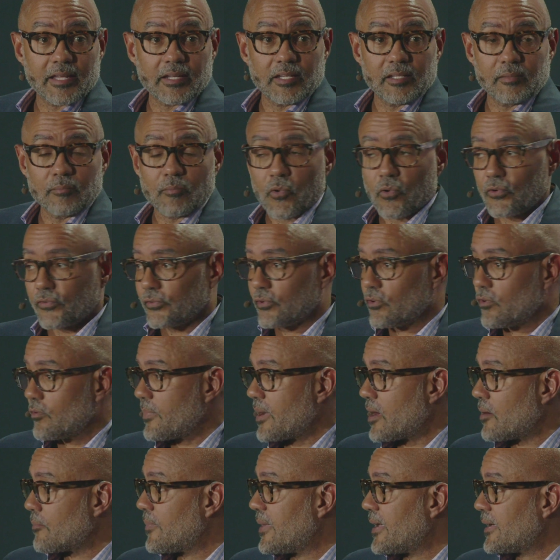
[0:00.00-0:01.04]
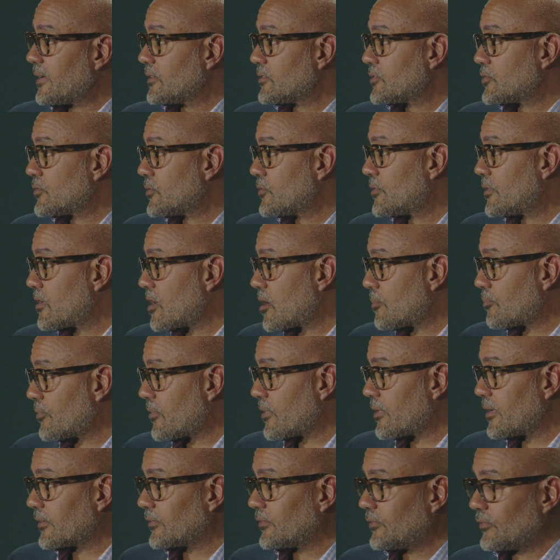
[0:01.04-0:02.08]
and more so about making sure that our
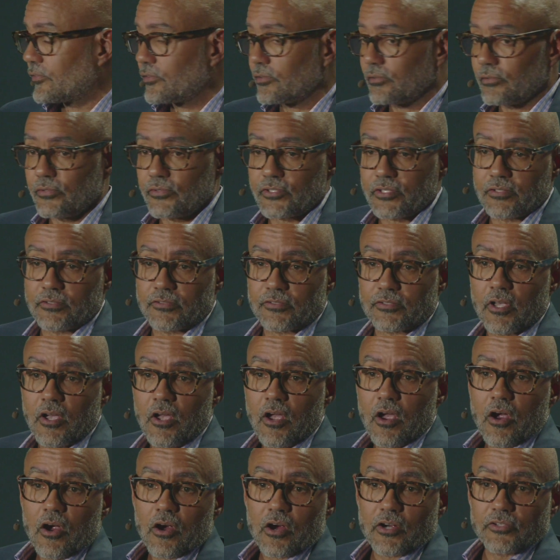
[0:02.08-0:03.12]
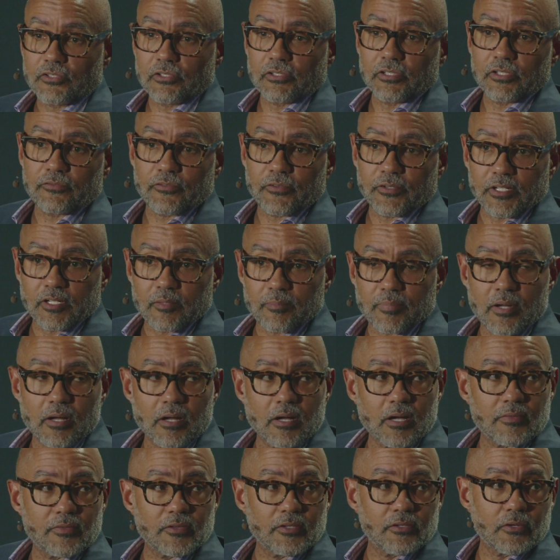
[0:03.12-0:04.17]
products and solutions are delivering
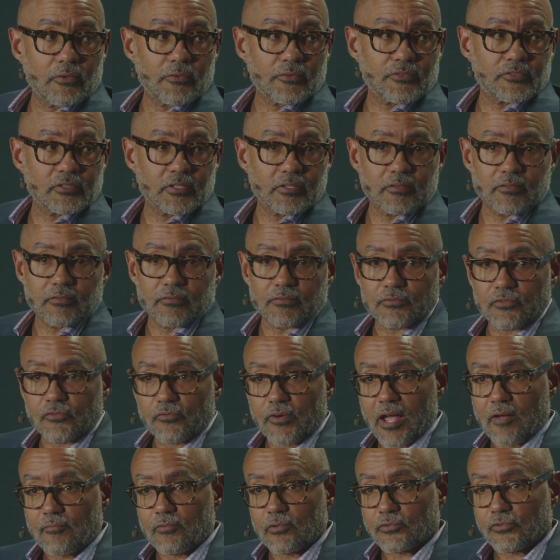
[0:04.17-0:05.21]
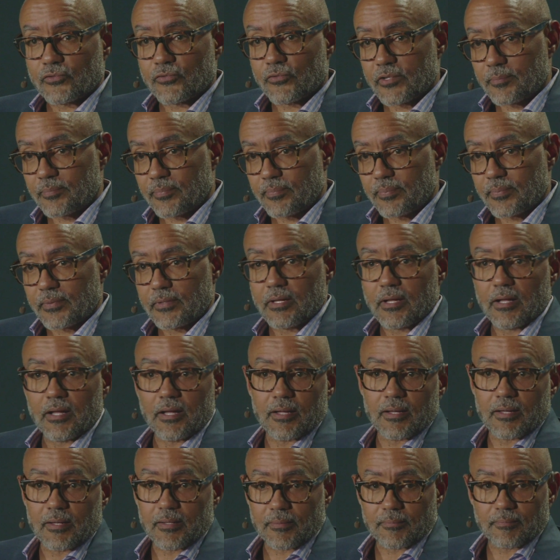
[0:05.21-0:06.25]
upon the notion of travel trip
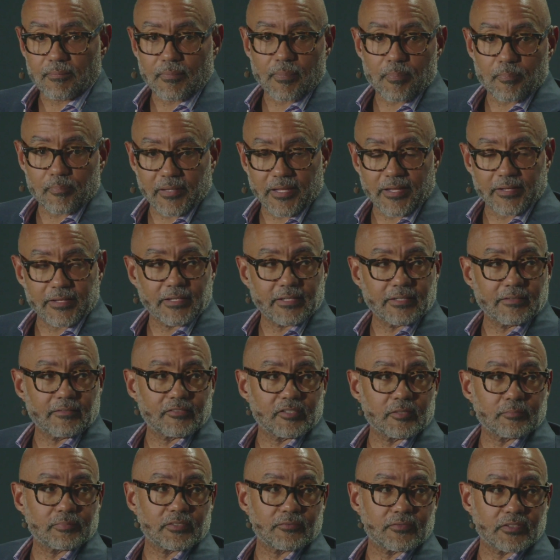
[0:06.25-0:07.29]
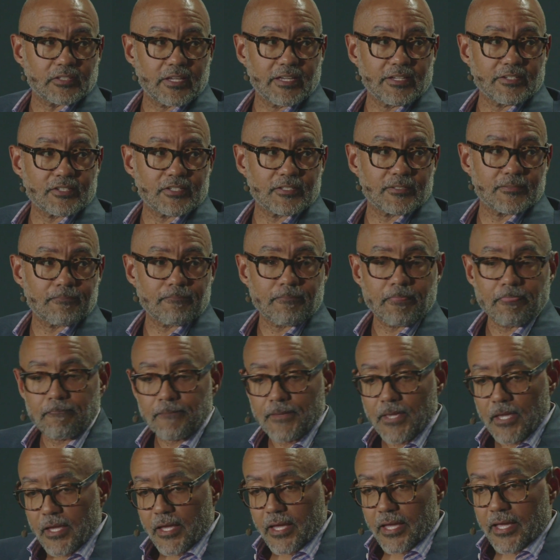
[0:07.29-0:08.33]
planning and simplification,
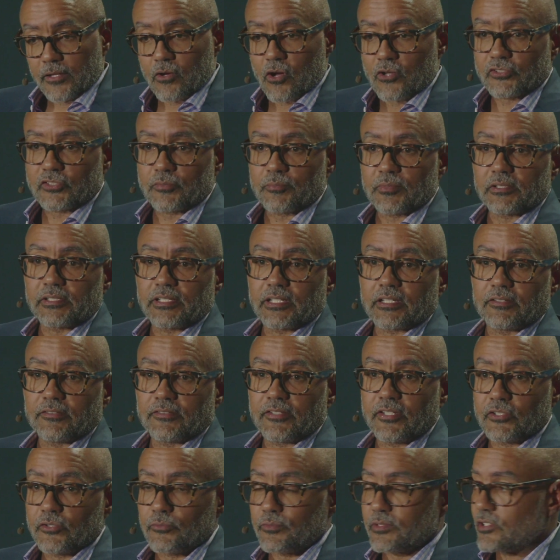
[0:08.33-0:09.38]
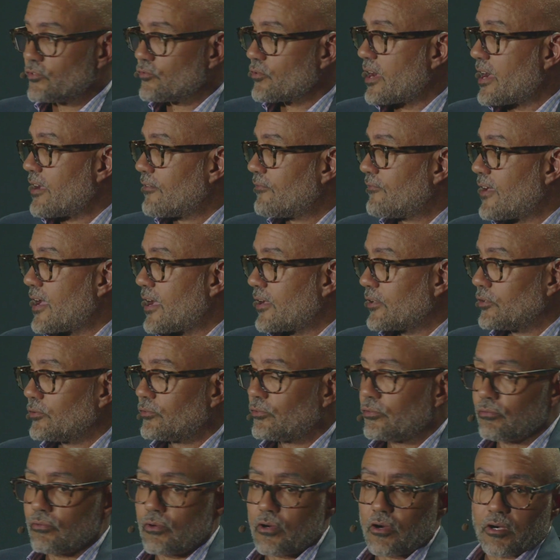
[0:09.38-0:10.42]
and ultimately continuing to drive value
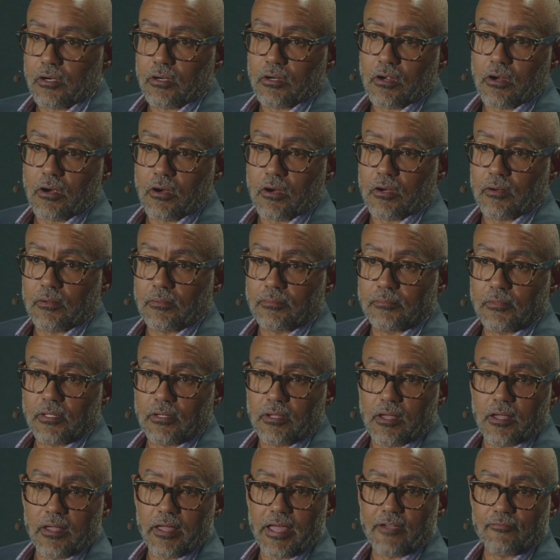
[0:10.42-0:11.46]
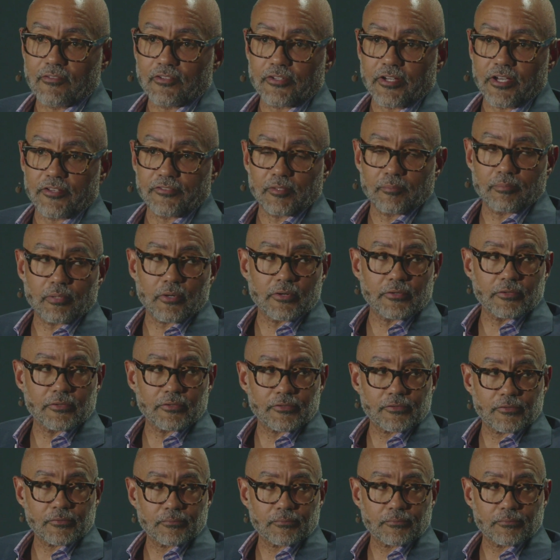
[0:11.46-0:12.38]
to our advertising partners.